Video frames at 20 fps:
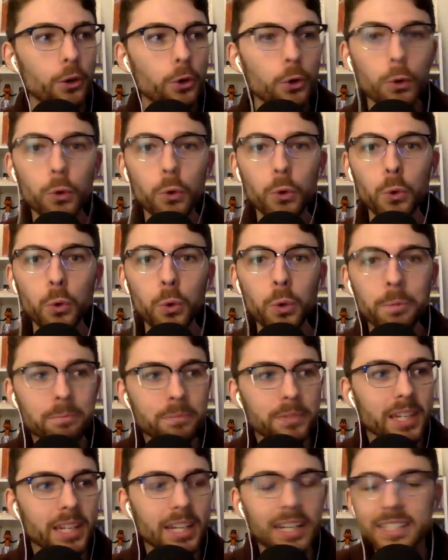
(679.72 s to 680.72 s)
who
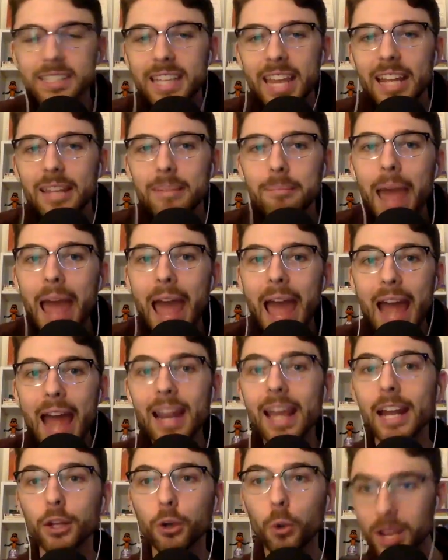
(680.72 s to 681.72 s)
is getting mad
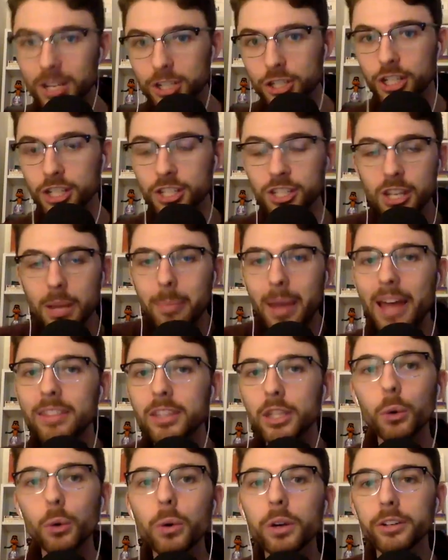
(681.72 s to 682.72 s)
at questions about
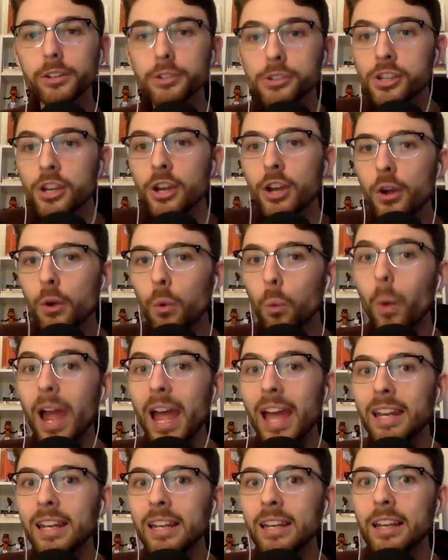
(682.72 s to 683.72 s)
the Orioles
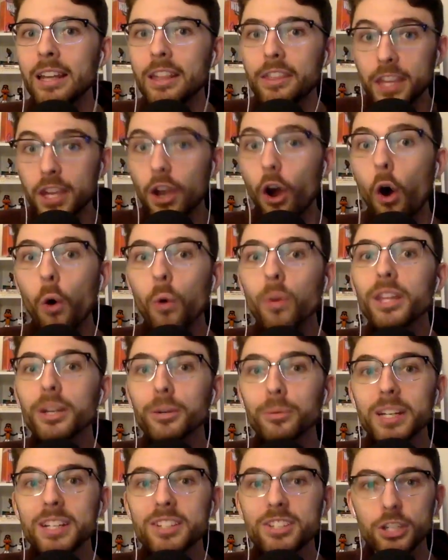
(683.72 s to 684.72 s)
when the only
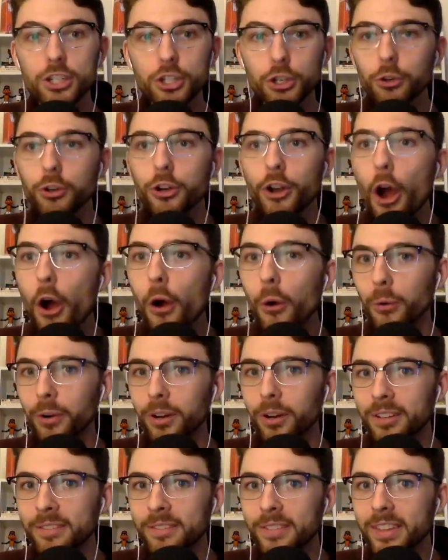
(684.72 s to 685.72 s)
reason you're
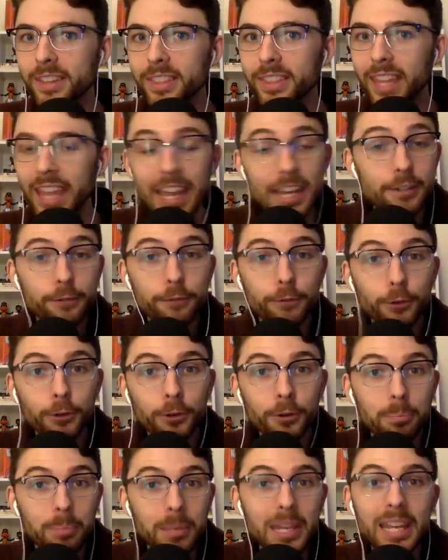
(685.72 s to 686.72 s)
known is
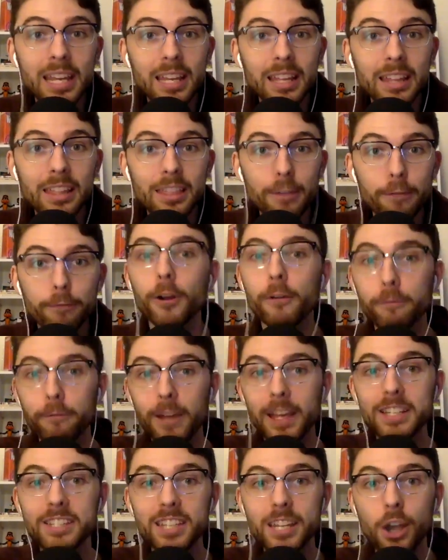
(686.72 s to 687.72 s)
for being the
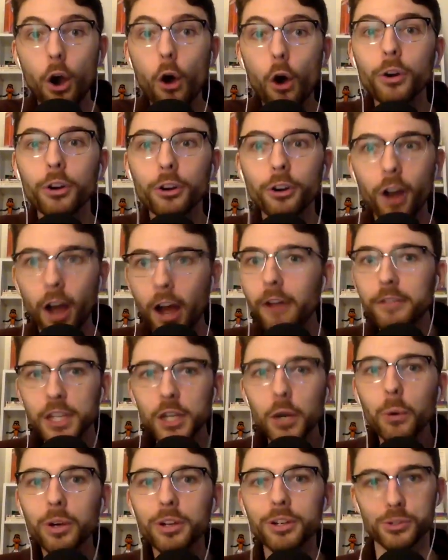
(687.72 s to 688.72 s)
front-facing owner of the
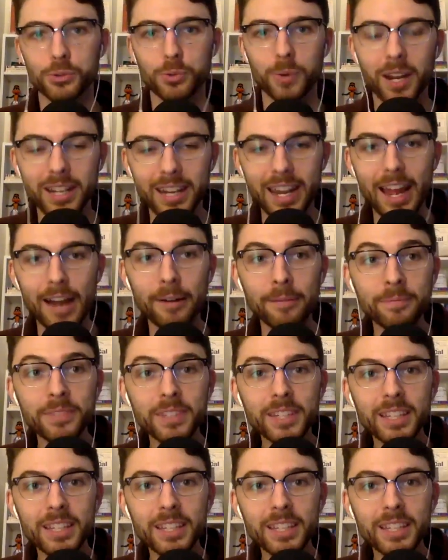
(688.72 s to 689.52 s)
Orioles right now.